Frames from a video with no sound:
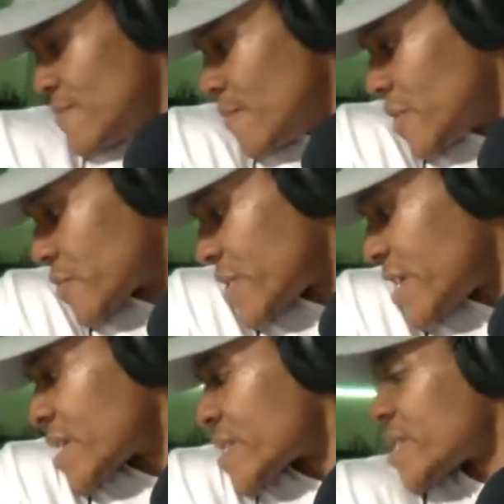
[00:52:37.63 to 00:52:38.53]
Most
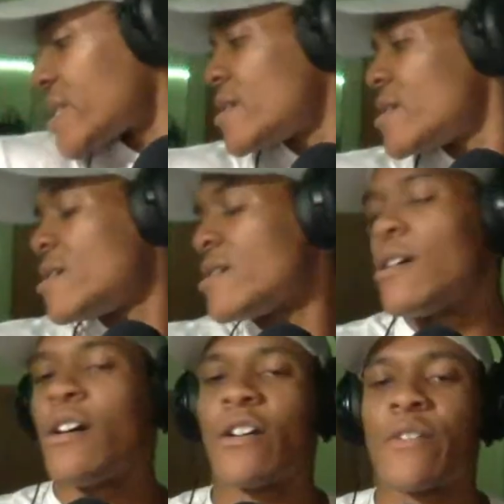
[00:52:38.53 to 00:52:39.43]
things
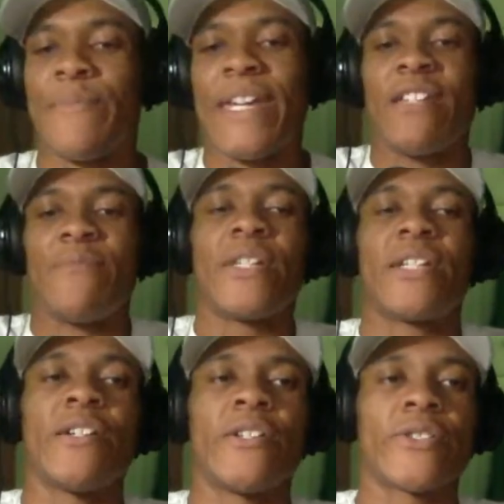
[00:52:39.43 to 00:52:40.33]
aren't made
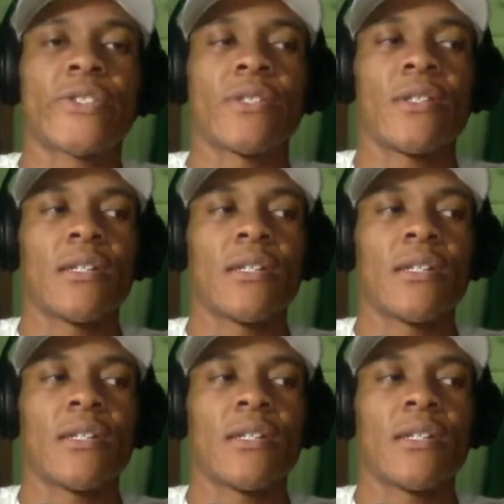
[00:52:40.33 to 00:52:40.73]
because